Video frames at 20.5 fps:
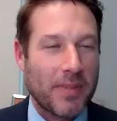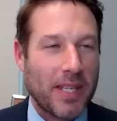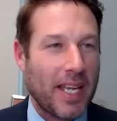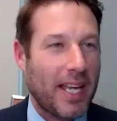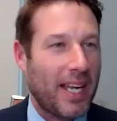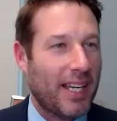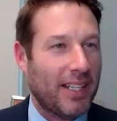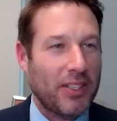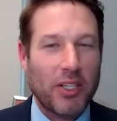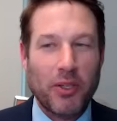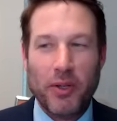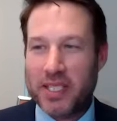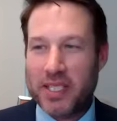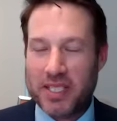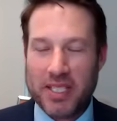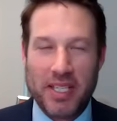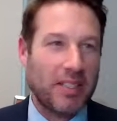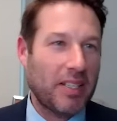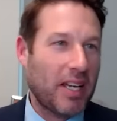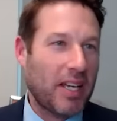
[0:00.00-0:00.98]
Yeah, no,
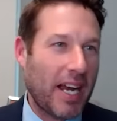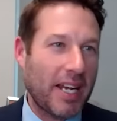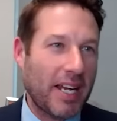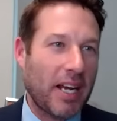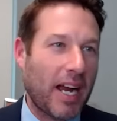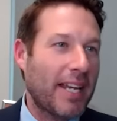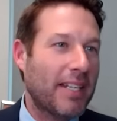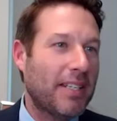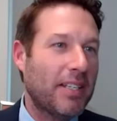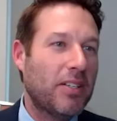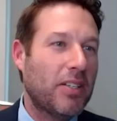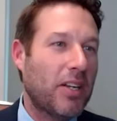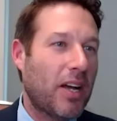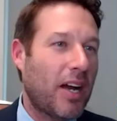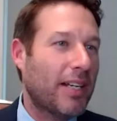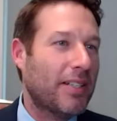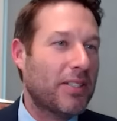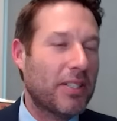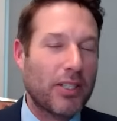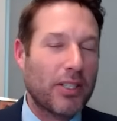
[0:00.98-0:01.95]
I did
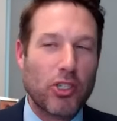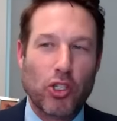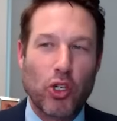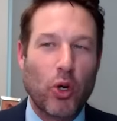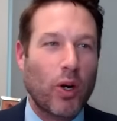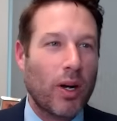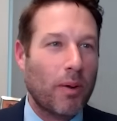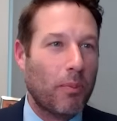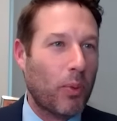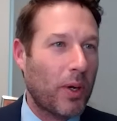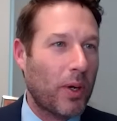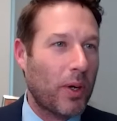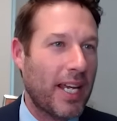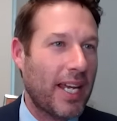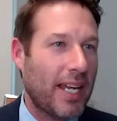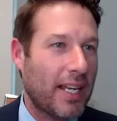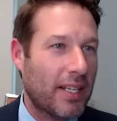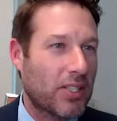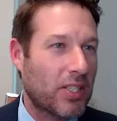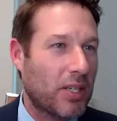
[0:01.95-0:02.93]
not show up one
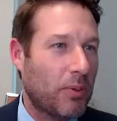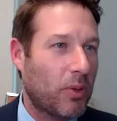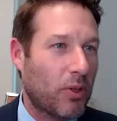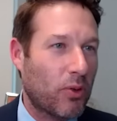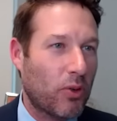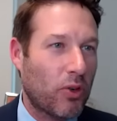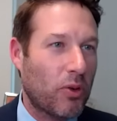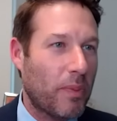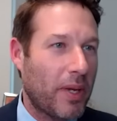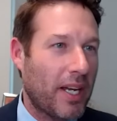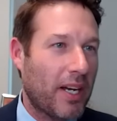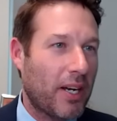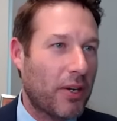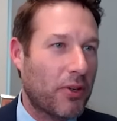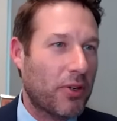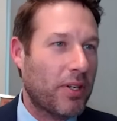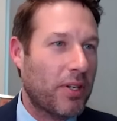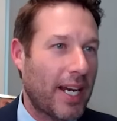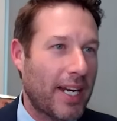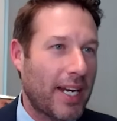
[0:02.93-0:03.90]
day and someone wrote me a
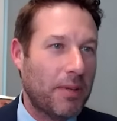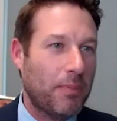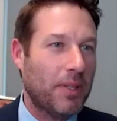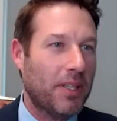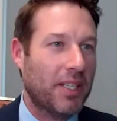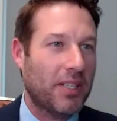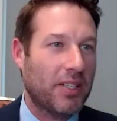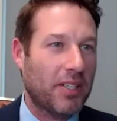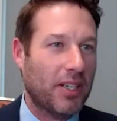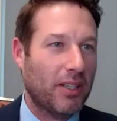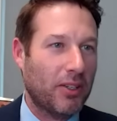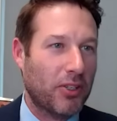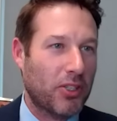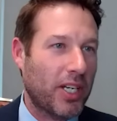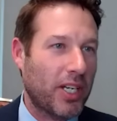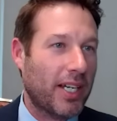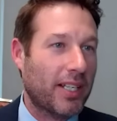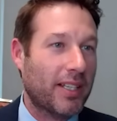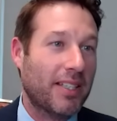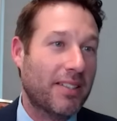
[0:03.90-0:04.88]
$190 million
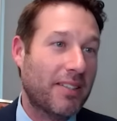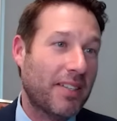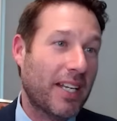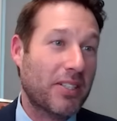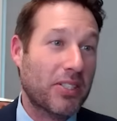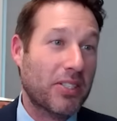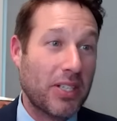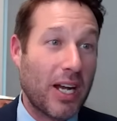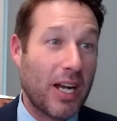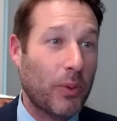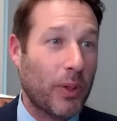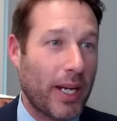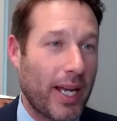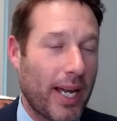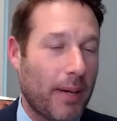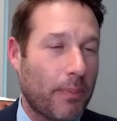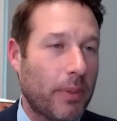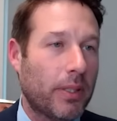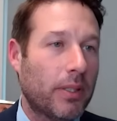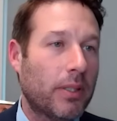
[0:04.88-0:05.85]
check. That's not what
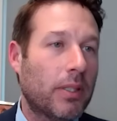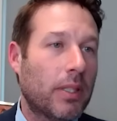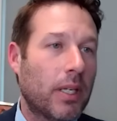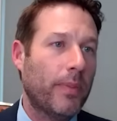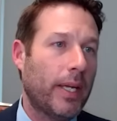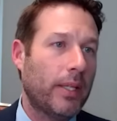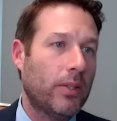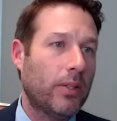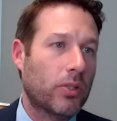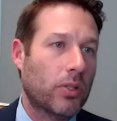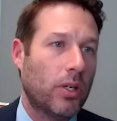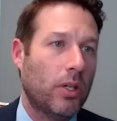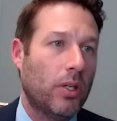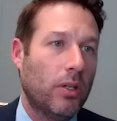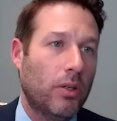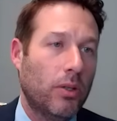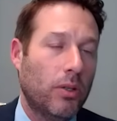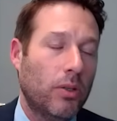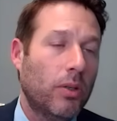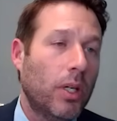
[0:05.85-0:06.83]
happened. And
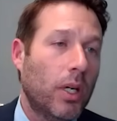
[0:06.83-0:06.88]
so,